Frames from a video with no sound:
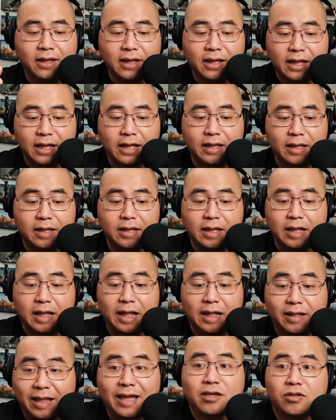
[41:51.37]

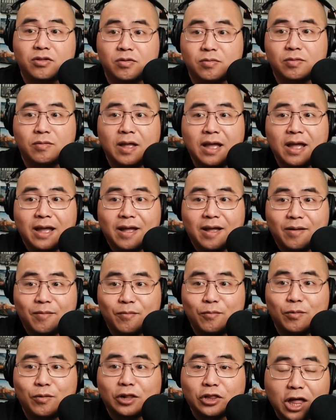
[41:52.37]
it takes
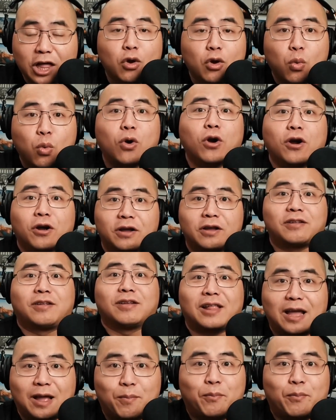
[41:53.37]
a lot of work to like